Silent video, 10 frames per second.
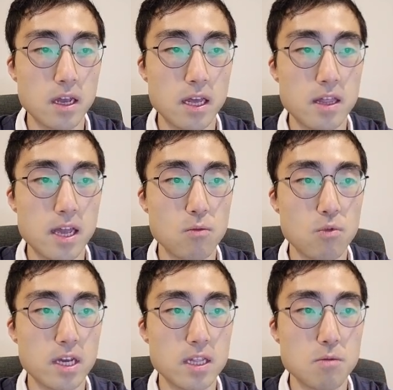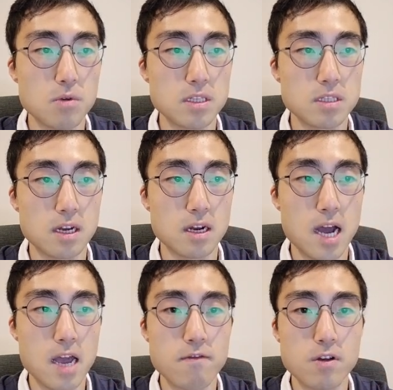And then what I did was
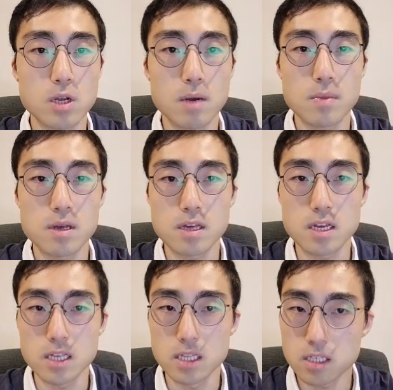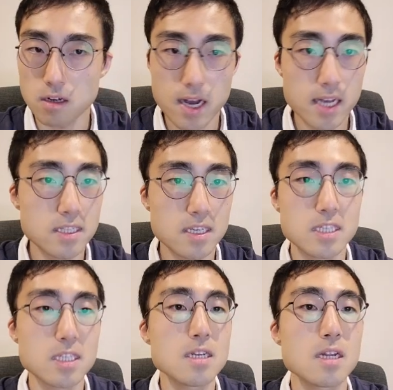I filled up the entire
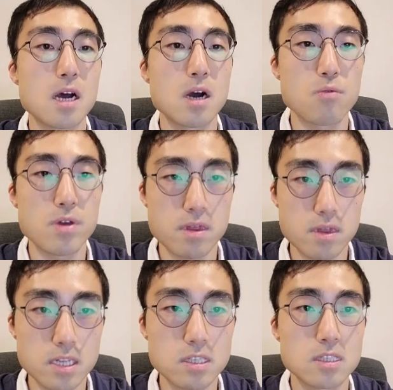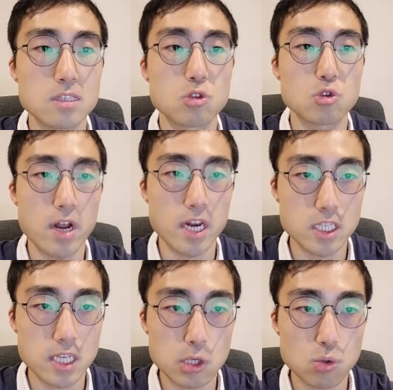season with this
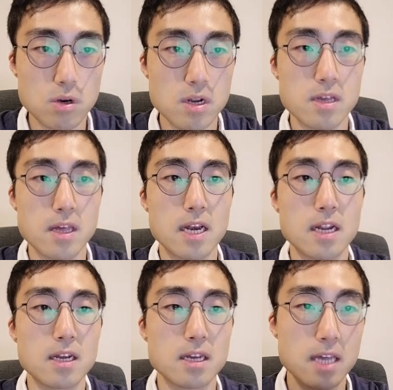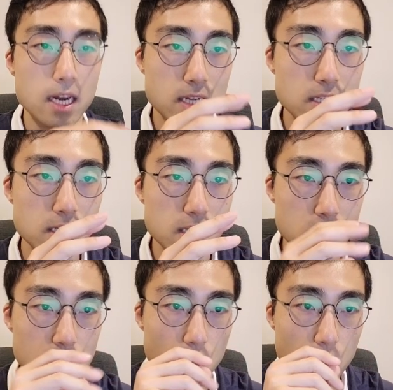training schedule that
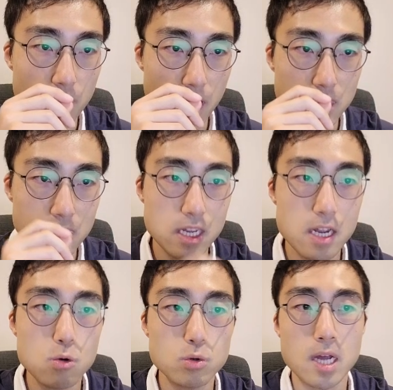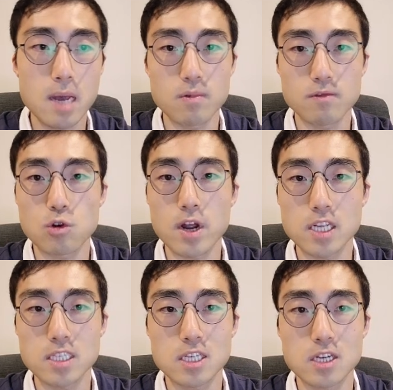consists of a single type of
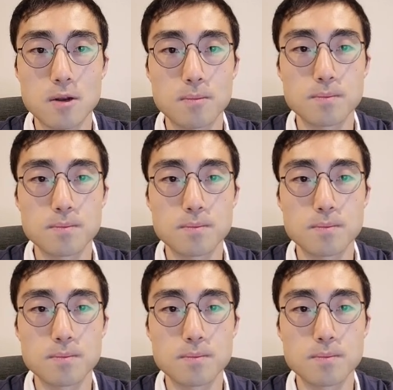training session.